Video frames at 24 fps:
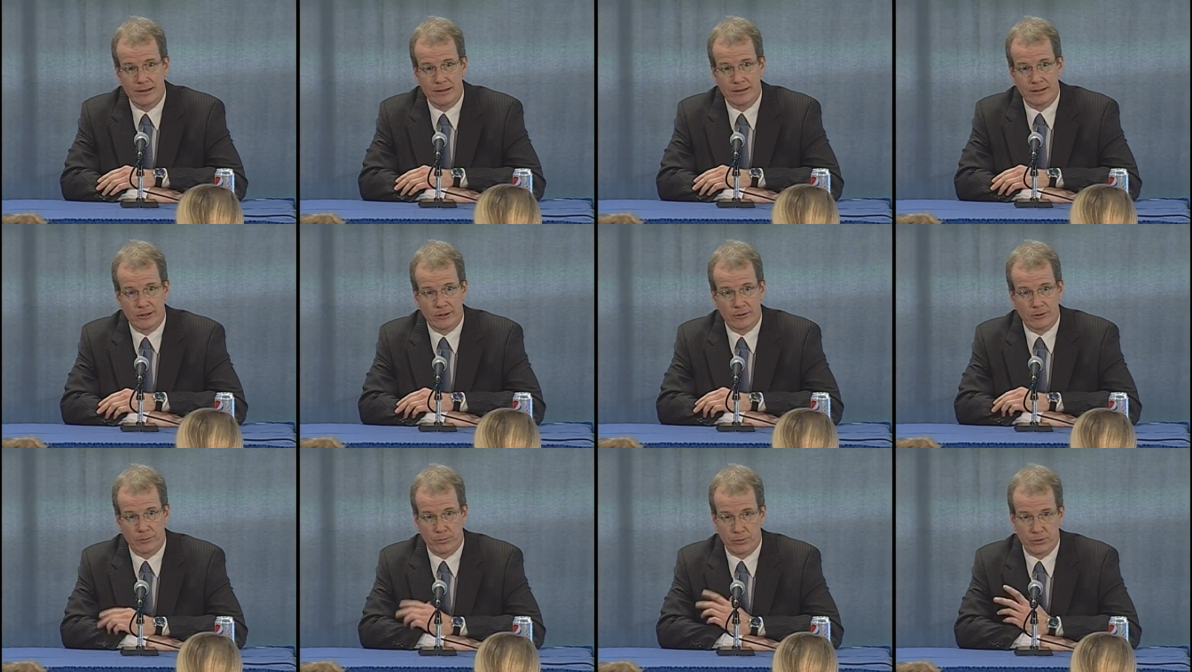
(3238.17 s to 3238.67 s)
you
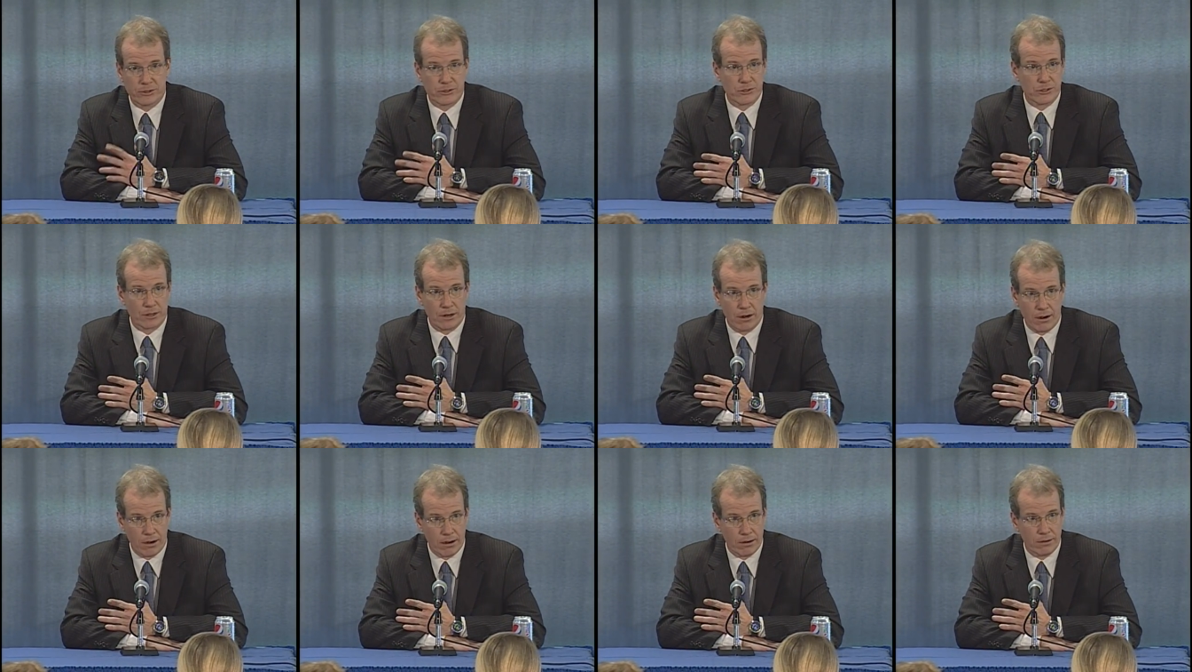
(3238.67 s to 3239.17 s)
know, a prison
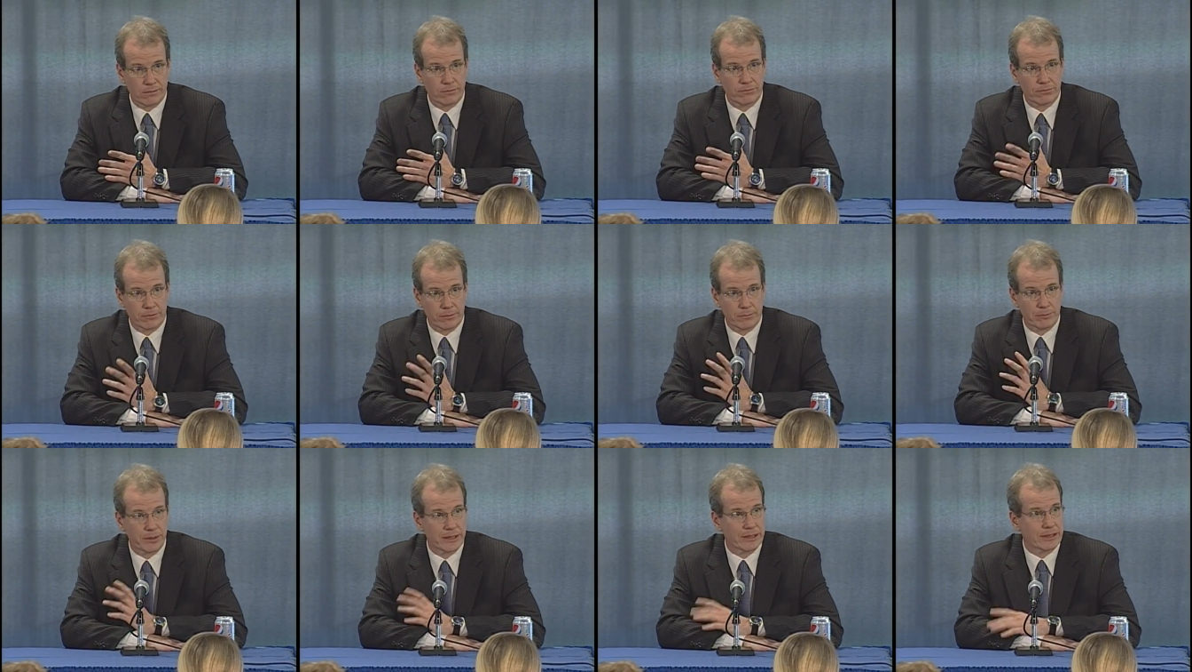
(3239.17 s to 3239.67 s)
guard
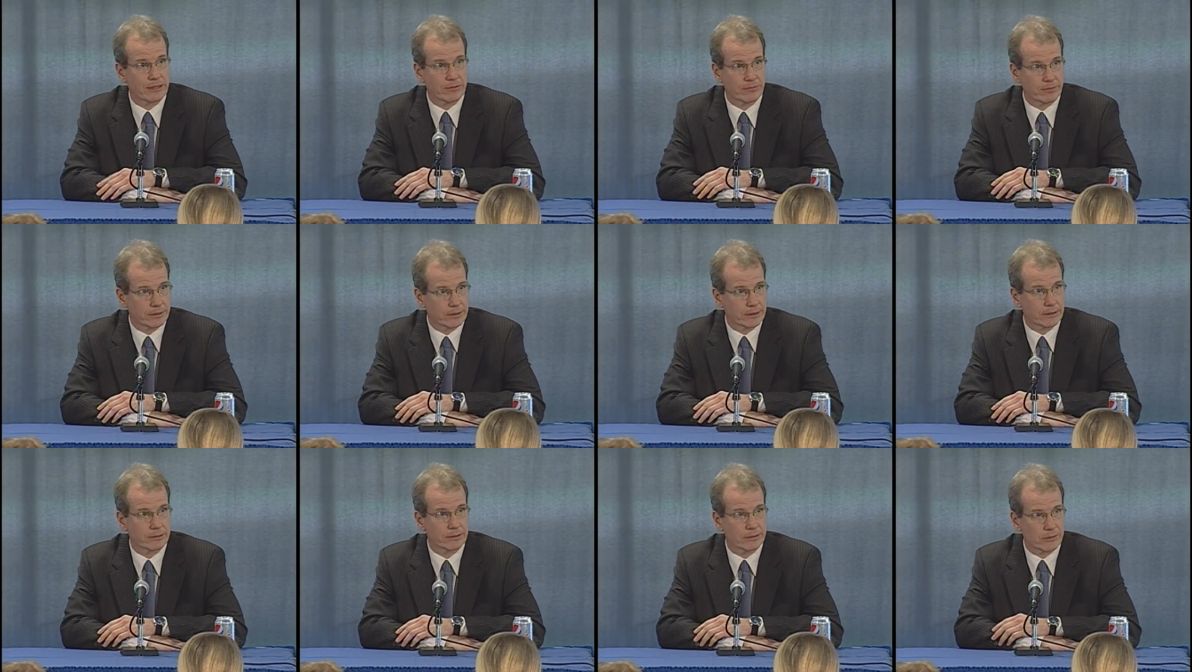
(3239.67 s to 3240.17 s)
from
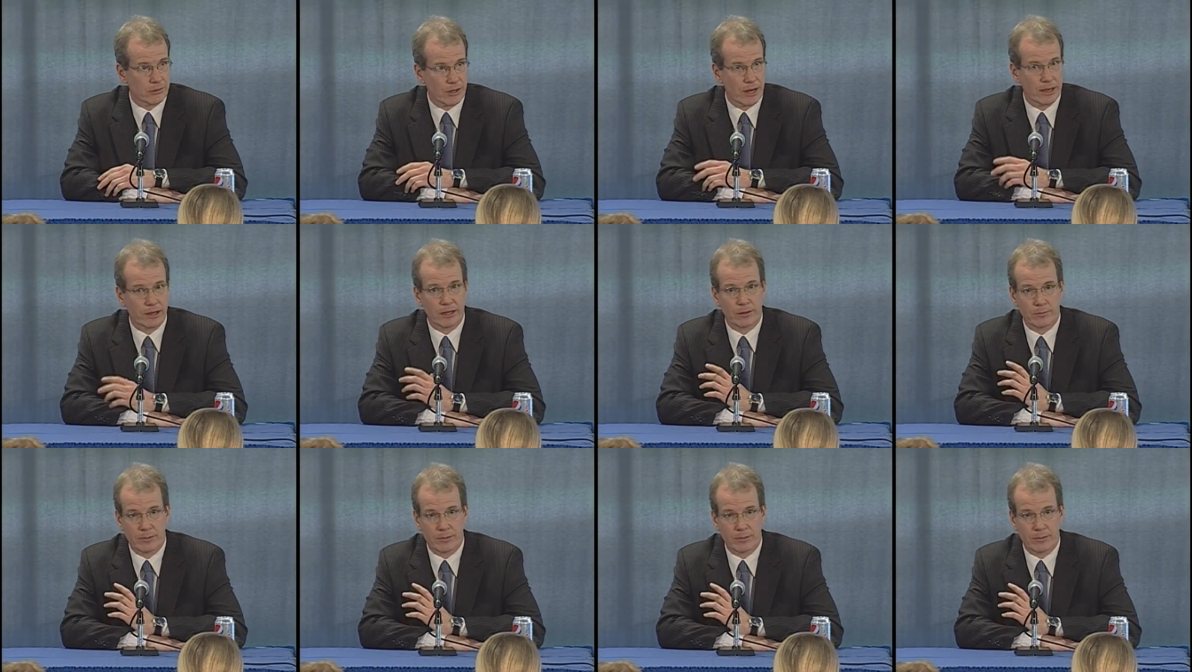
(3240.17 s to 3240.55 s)
Pinckneyville is not going